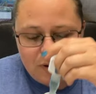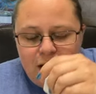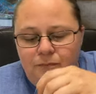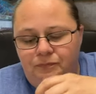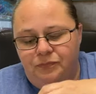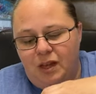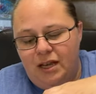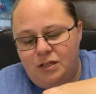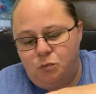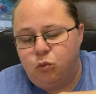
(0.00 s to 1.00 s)
But
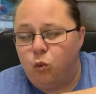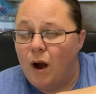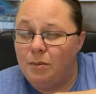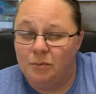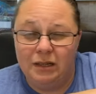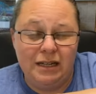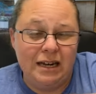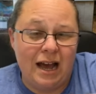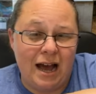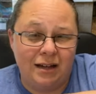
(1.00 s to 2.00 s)
it's probably
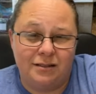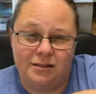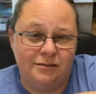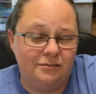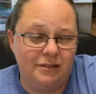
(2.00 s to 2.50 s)
not